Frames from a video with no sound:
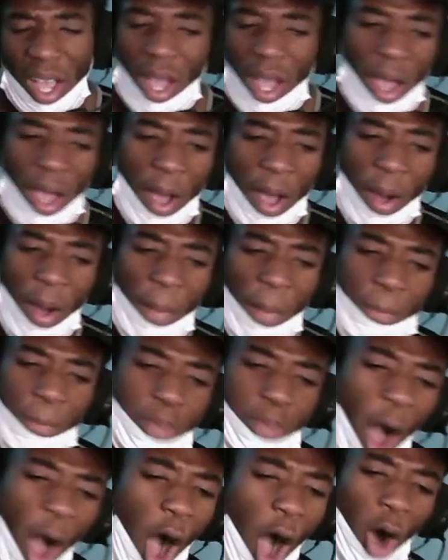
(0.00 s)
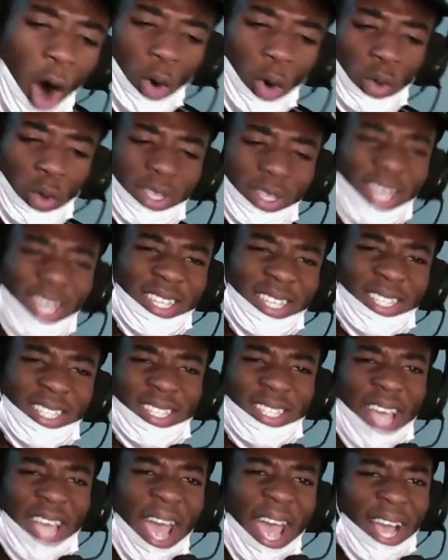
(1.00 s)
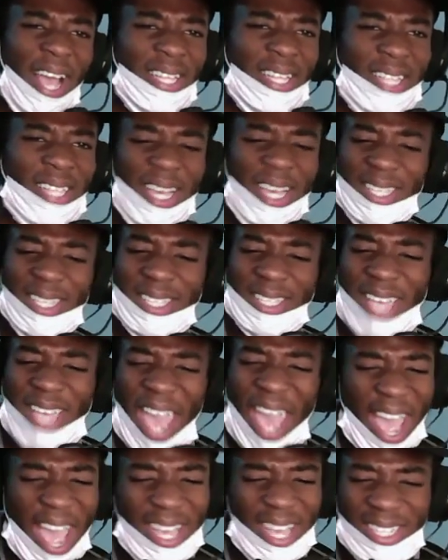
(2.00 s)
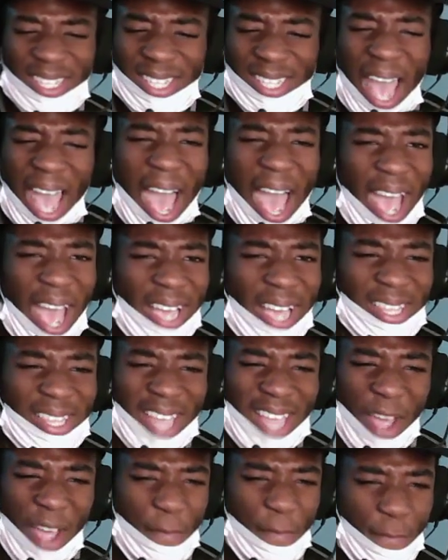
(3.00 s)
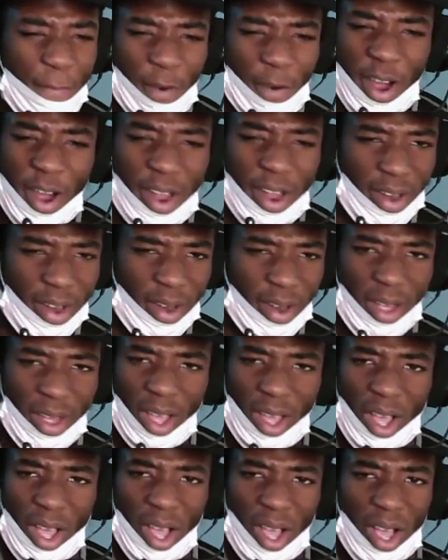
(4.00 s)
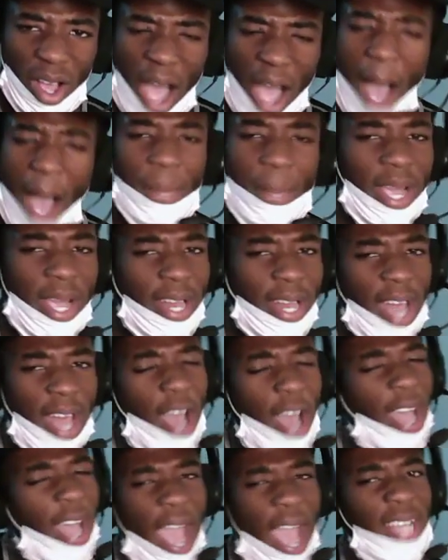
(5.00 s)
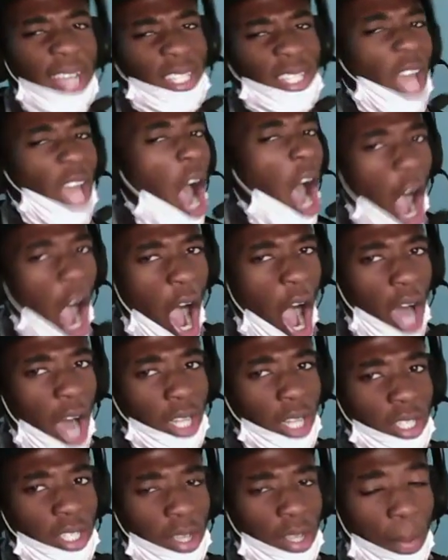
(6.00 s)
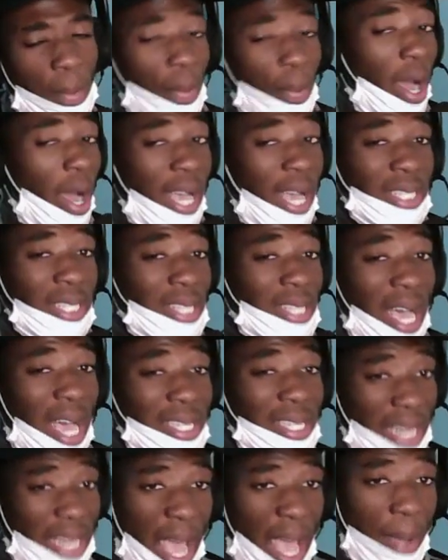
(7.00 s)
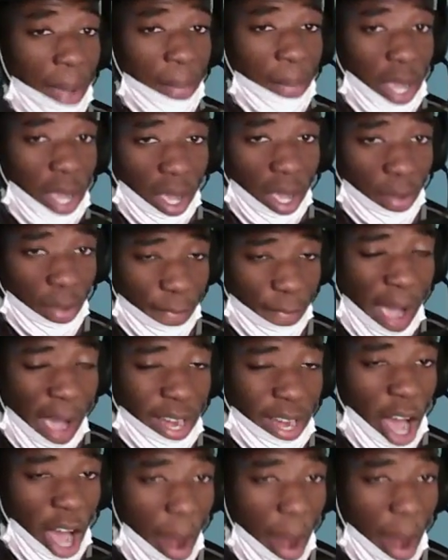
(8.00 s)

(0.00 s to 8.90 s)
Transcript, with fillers: Kyze been the coolest. Bro, this Kyze guy different. I mean, hey, A Star odds. But A Star is letting me find out